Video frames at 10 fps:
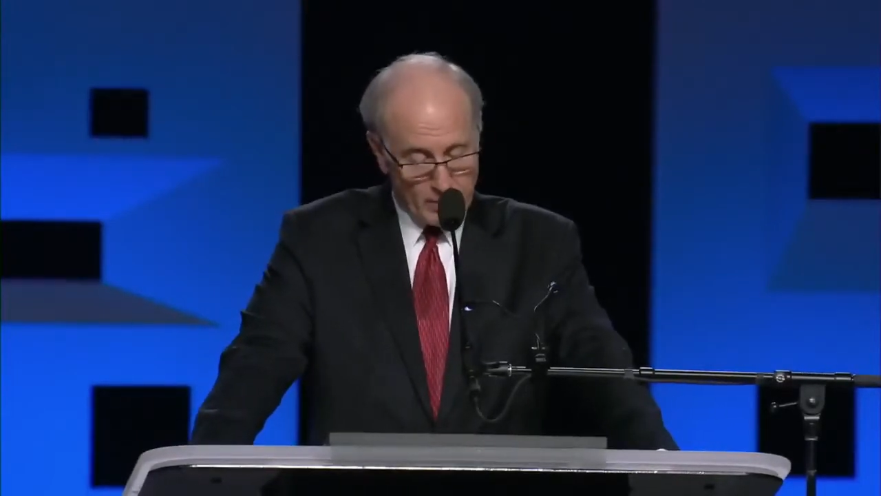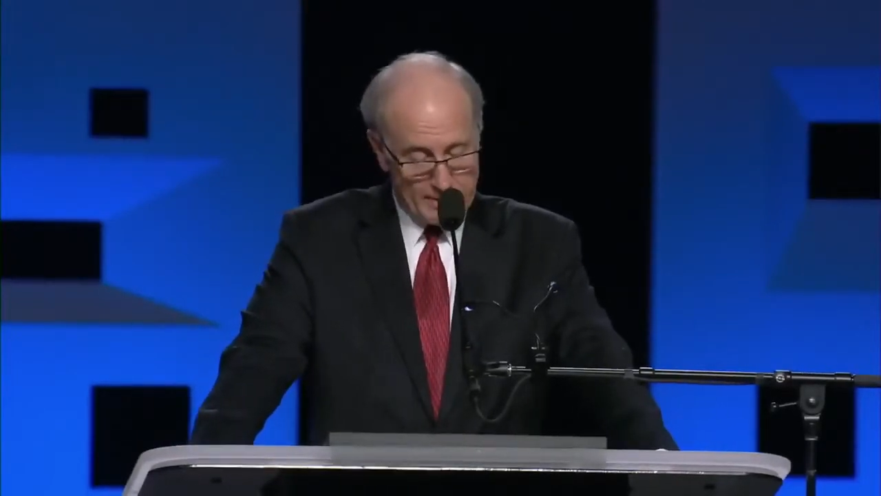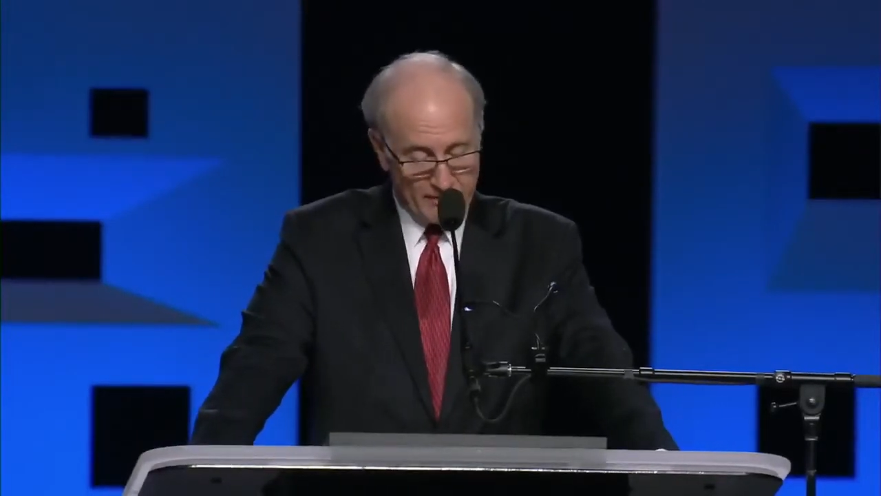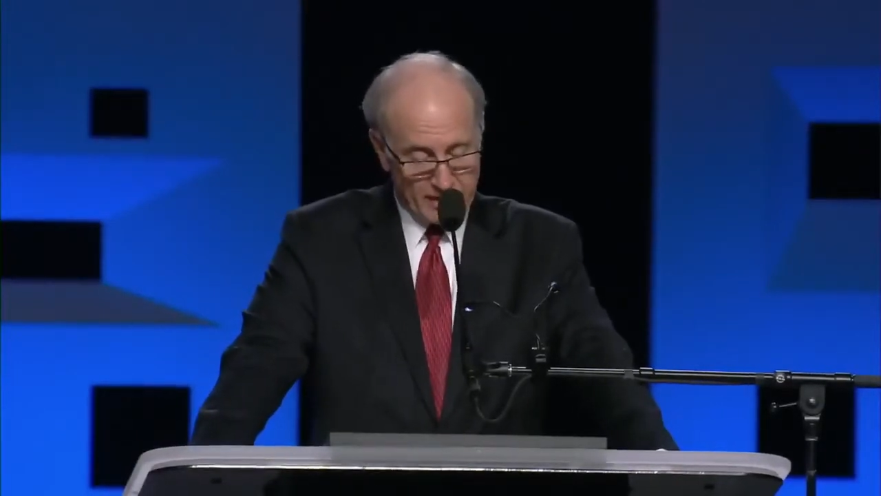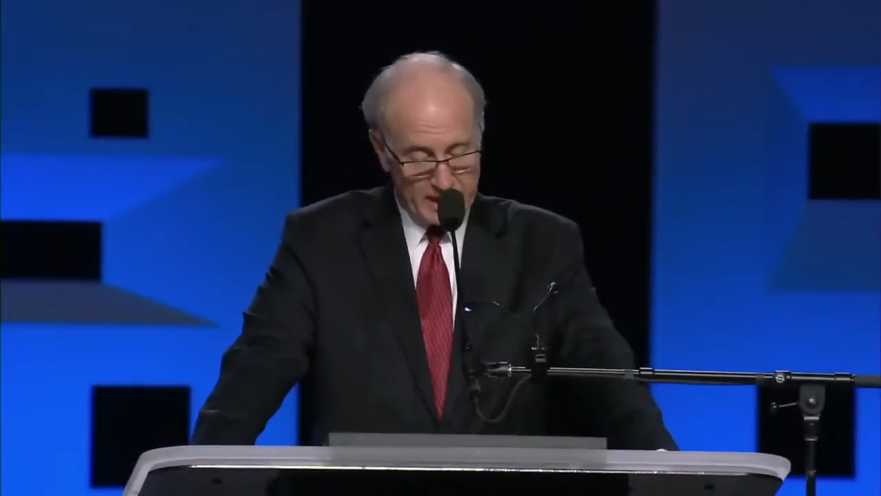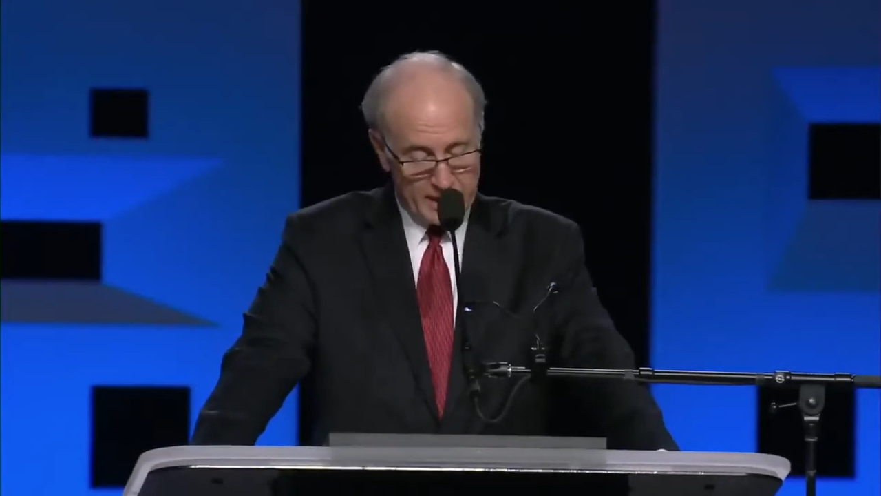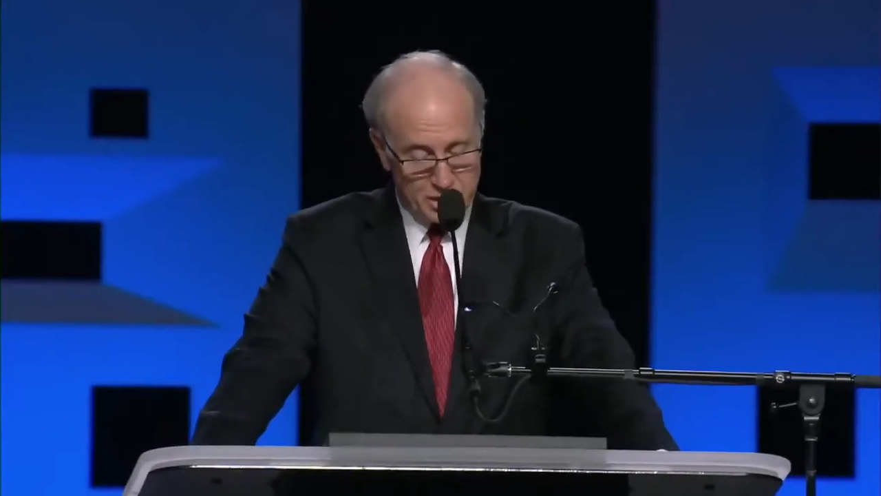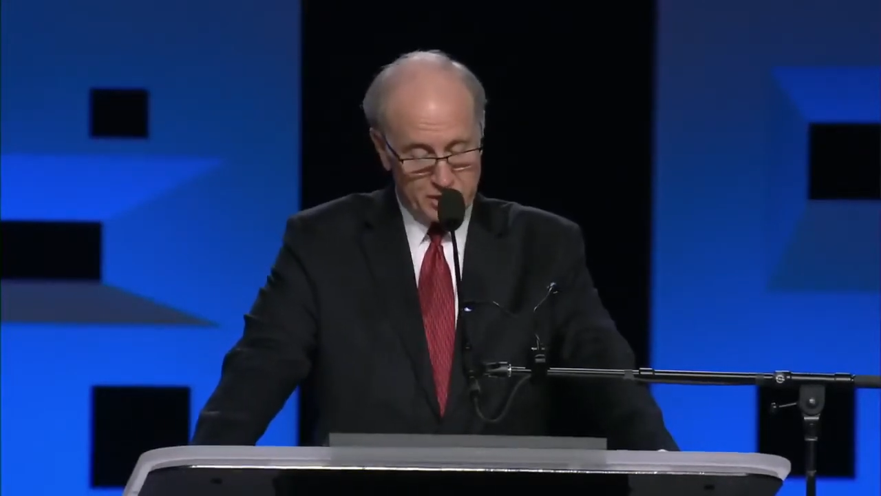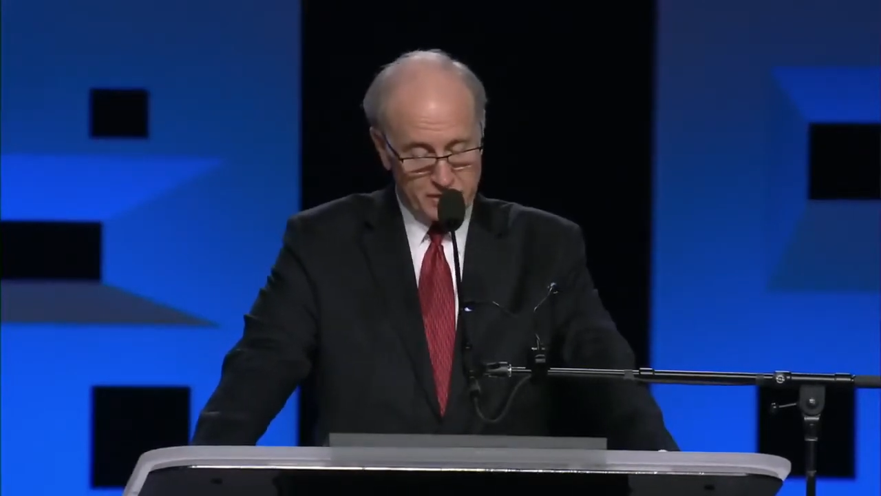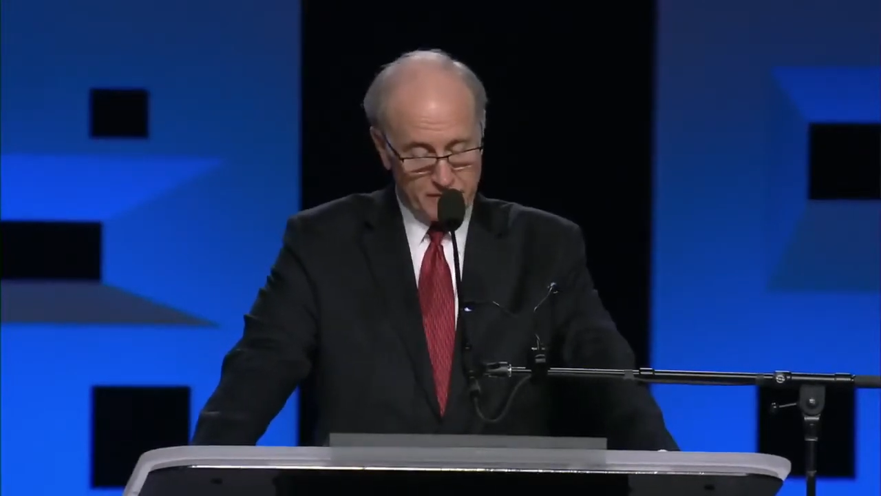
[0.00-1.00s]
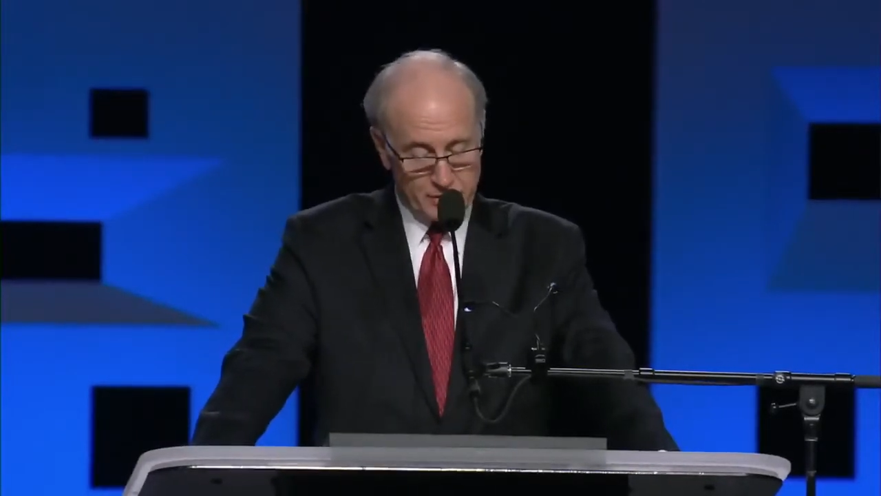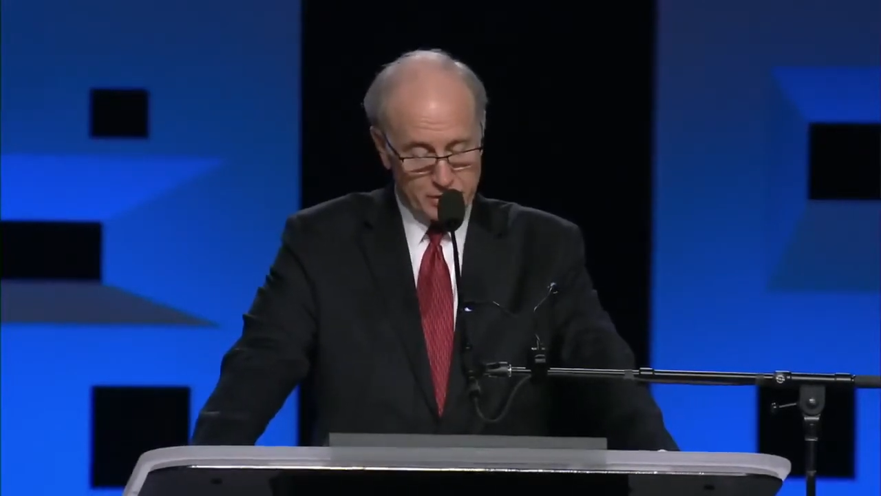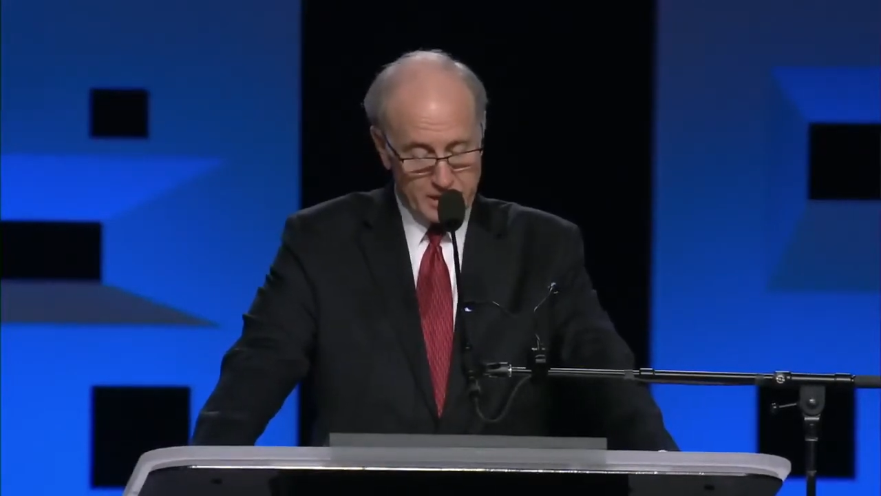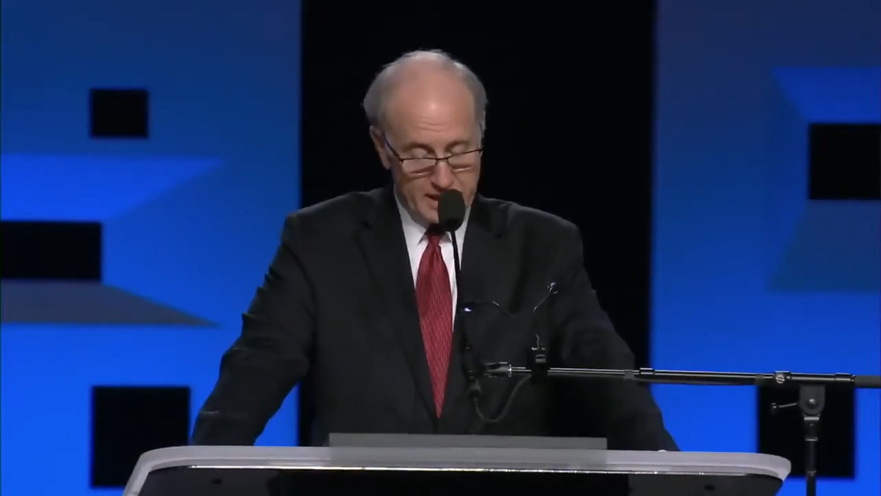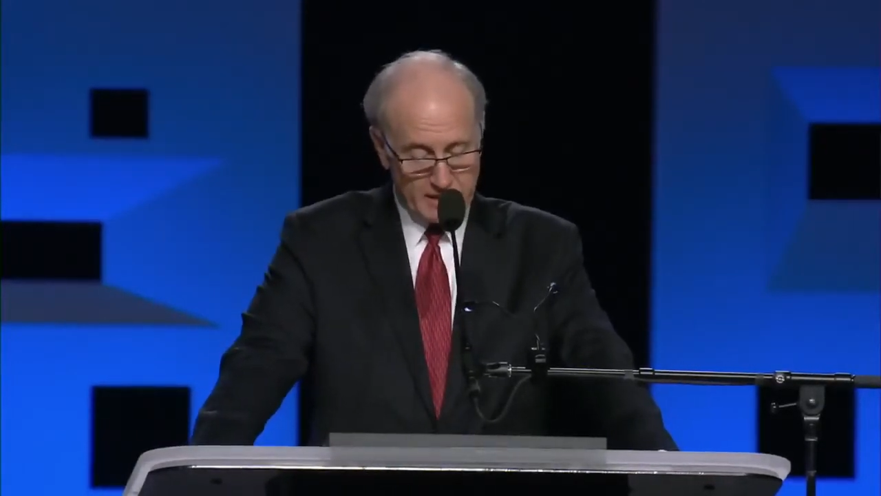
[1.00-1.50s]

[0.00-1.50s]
ramifications of those state